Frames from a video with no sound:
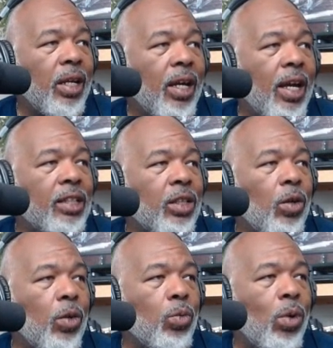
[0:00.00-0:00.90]
As an
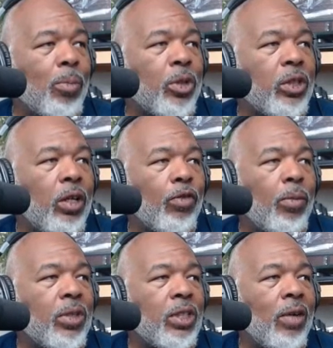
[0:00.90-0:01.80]
old 1%er from
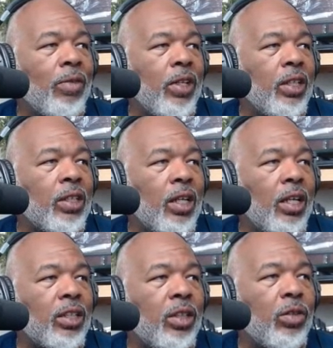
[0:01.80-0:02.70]
the 70s, and I
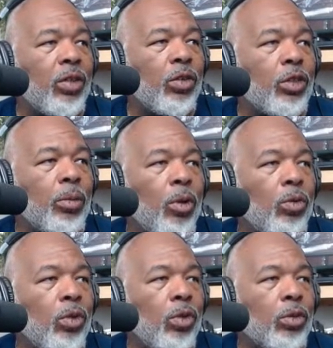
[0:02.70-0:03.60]
still know some
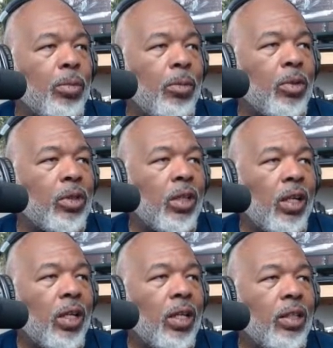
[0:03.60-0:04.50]
old Goose members,
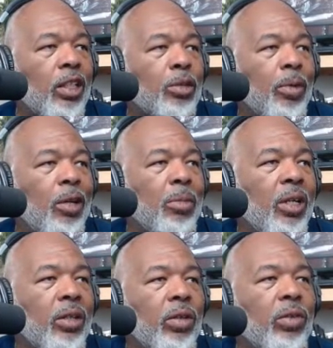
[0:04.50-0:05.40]
this made me a
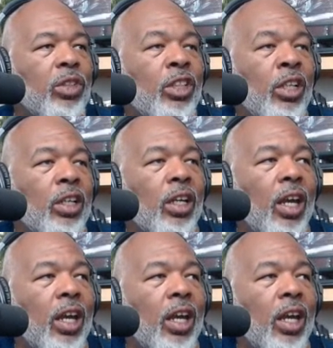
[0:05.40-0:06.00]
little sick